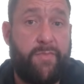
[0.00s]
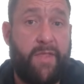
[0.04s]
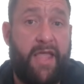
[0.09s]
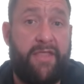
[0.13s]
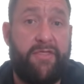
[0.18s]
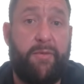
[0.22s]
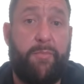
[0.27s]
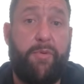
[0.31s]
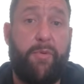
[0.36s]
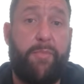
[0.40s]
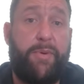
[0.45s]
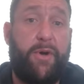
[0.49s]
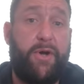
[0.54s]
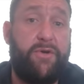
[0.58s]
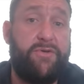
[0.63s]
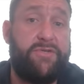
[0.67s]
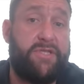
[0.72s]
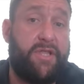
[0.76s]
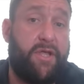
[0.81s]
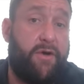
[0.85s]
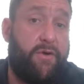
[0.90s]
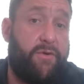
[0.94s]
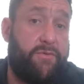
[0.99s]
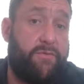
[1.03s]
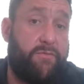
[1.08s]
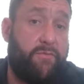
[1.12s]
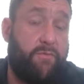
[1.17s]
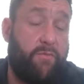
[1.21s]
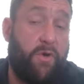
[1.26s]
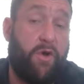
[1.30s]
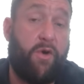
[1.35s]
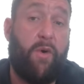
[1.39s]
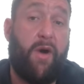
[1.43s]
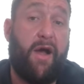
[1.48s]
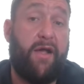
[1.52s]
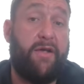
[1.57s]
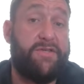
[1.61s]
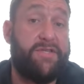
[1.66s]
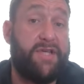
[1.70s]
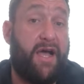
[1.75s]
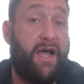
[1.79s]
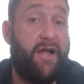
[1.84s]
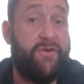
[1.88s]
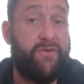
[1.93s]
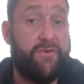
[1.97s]
and the proposed loan
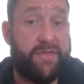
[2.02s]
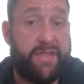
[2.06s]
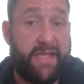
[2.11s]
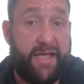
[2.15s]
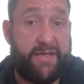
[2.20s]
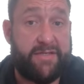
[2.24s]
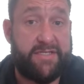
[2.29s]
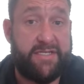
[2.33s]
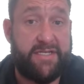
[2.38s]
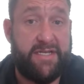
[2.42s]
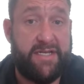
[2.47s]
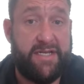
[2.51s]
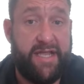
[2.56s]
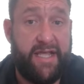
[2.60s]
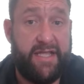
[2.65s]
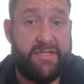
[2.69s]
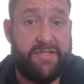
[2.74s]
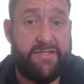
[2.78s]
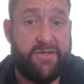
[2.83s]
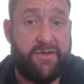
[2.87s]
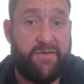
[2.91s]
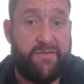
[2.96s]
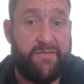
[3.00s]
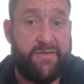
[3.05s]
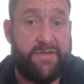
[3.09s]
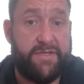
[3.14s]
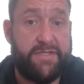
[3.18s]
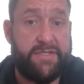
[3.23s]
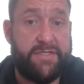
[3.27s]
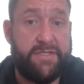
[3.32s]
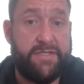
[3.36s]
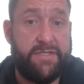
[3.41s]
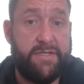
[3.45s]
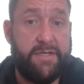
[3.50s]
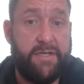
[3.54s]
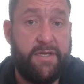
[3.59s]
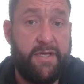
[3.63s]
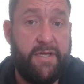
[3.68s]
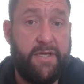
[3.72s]
requires $100,000 in debt service.